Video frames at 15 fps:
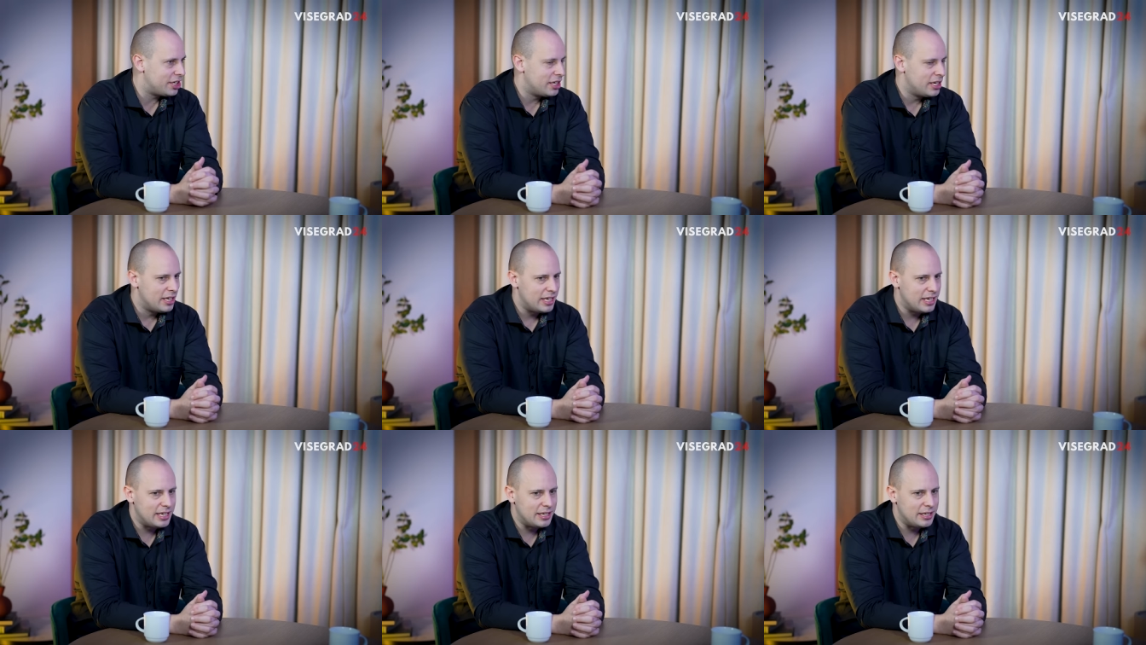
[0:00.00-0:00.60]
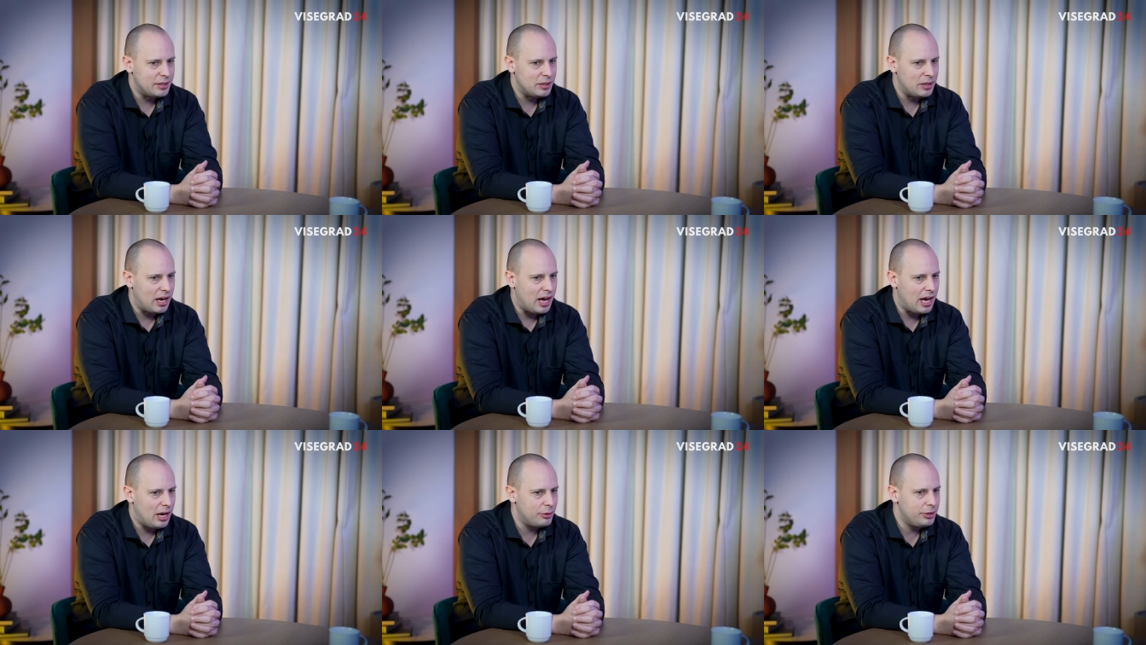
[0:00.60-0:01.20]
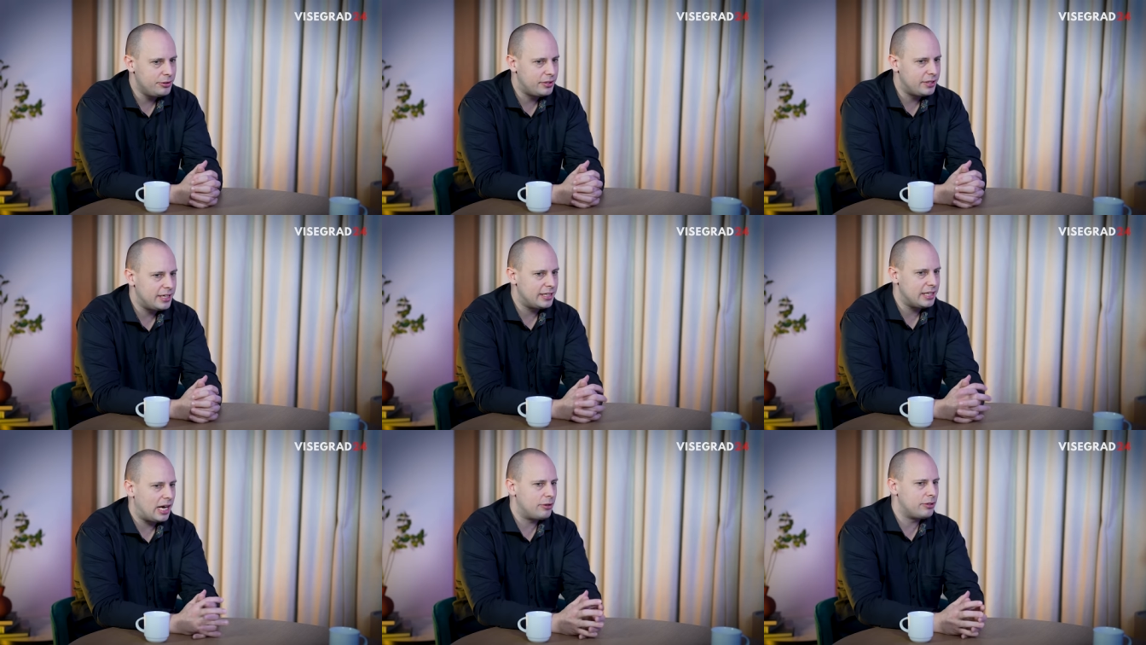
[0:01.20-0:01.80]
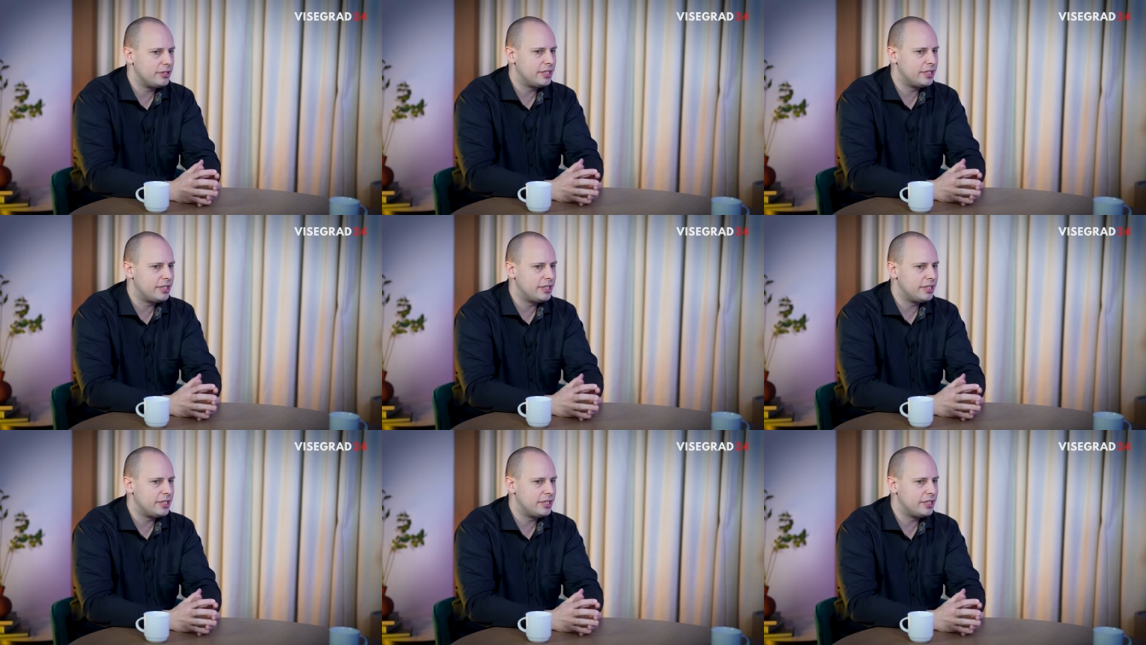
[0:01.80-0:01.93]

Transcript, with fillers: Yeah. Uh, how do you think? How